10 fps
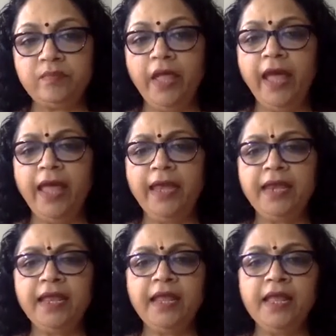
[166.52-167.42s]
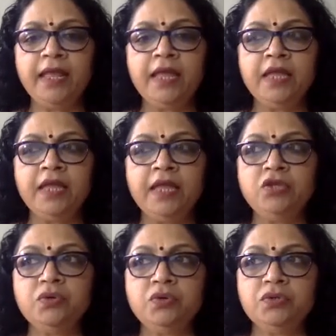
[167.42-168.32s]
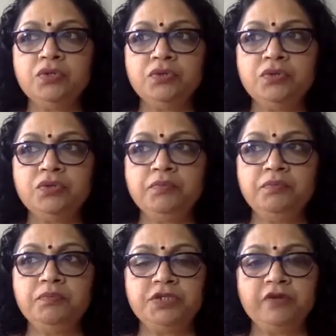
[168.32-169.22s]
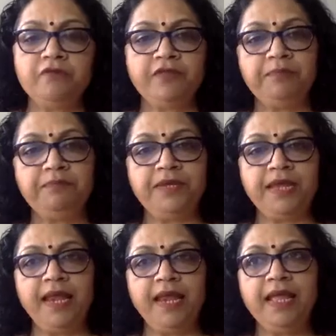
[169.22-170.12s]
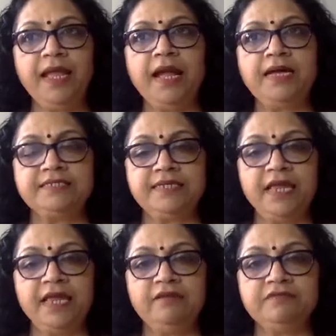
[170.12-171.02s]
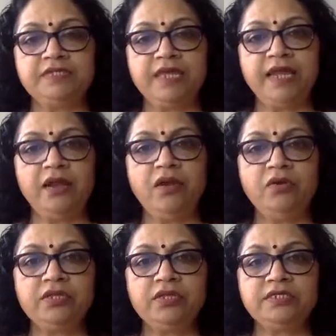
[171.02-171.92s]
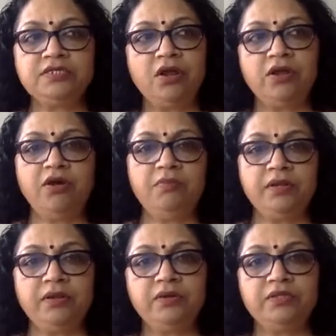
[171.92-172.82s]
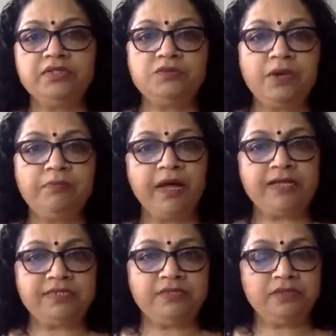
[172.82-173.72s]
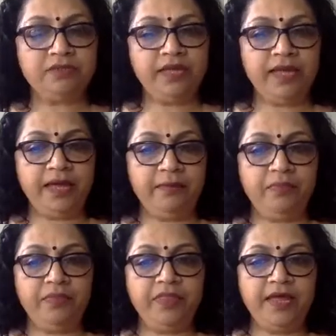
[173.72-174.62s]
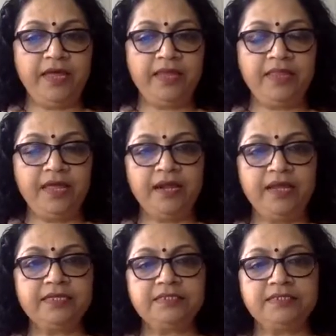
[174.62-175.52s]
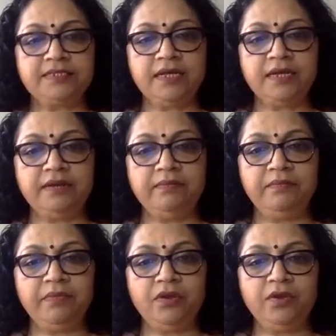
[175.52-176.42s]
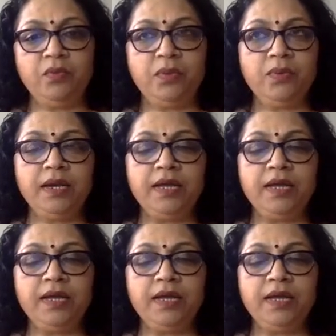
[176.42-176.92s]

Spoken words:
and to sort of keep telling ourselves that no, this is all normal, no, this will pass, there is, we will